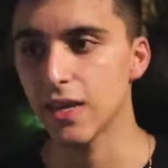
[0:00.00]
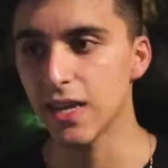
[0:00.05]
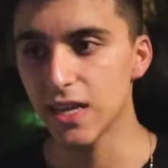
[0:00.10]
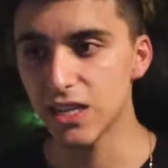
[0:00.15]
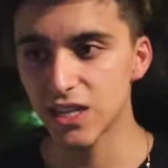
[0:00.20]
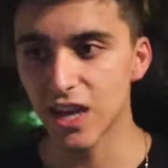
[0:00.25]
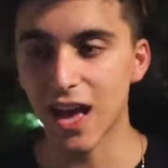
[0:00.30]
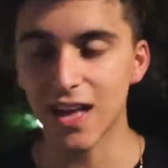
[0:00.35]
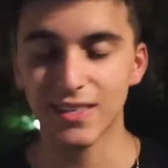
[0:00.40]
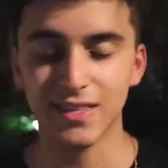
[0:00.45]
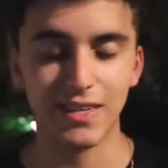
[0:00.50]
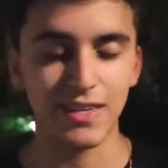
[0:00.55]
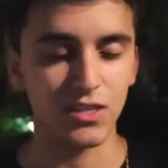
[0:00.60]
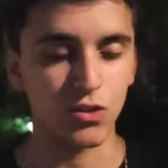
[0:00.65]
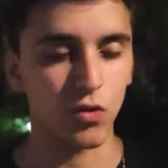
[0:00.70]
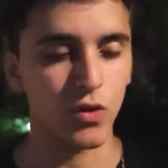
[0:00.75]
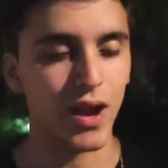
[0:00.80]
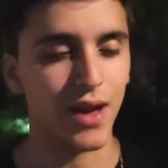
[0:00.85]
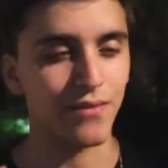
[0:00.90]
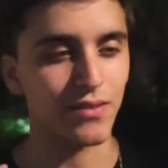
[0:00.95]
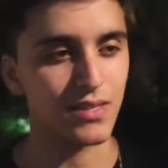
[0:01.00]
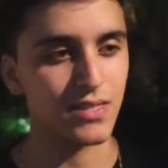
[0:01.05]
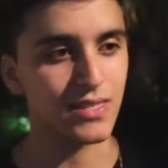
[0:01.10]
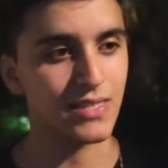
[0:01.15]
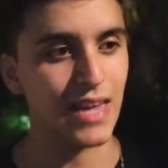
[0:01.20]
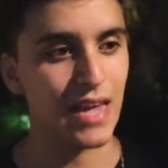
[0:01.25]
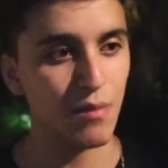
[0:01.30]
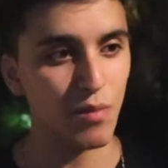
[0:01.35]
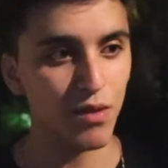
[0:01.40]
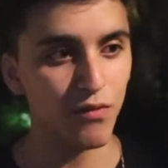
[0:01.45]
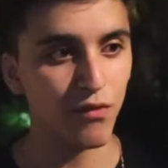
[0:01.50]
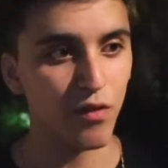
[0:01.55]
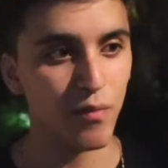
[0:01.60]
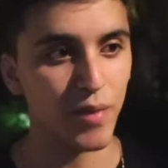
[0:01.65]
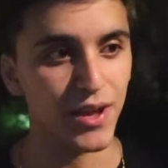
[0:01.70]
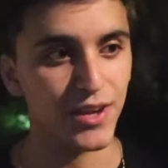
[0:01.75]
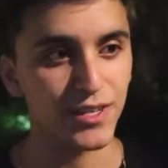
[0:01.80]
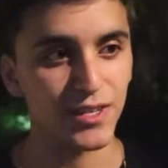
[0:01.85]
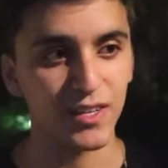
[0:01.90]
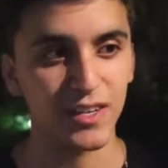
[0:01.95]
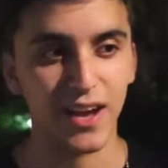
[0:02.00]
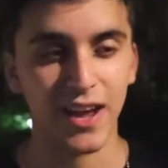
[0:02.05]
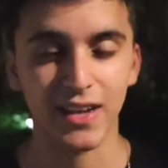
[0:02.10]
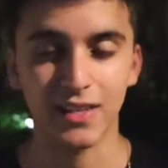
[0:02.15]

Each ad set is going to have the same information,